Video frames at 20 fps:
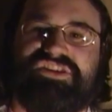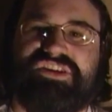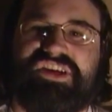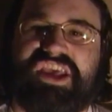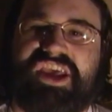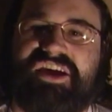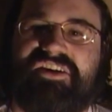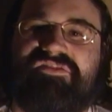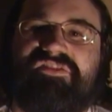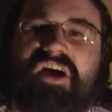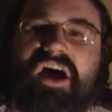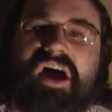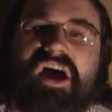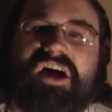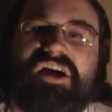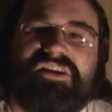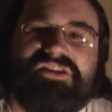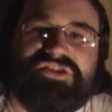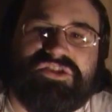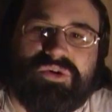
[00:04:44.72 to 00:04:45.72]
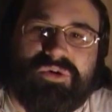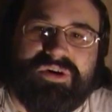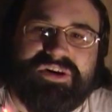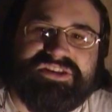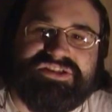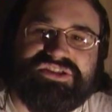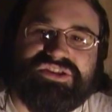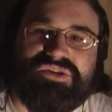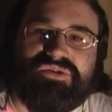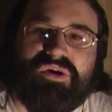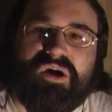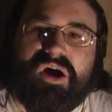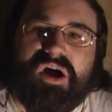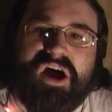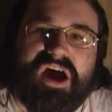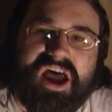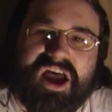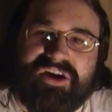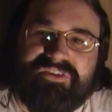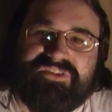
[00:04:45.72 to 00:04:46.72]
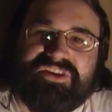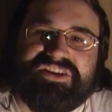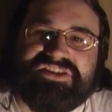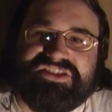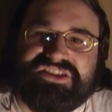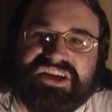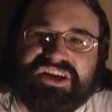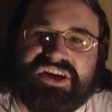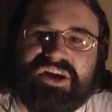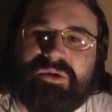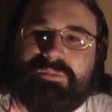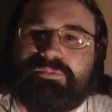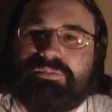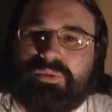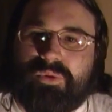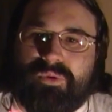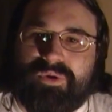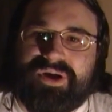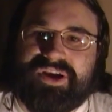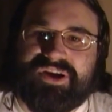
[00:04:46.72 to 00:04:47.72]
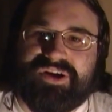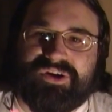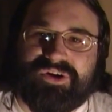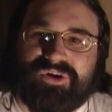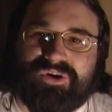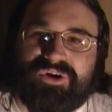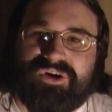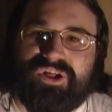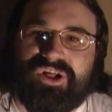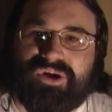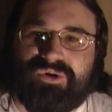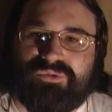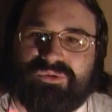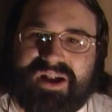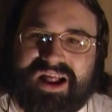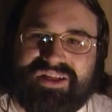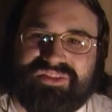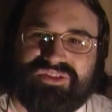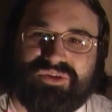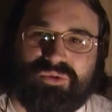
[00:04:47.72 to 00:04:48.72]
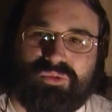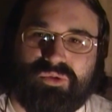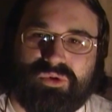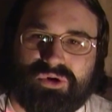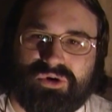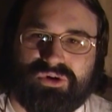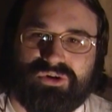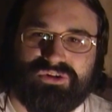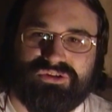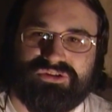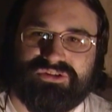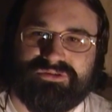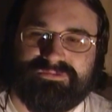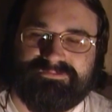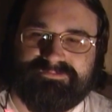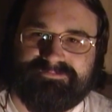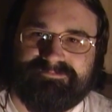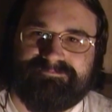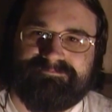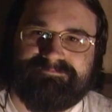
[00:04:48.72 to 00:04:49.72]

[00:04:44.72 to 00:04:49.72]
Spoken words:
to give toys to every single boy and girl around the world.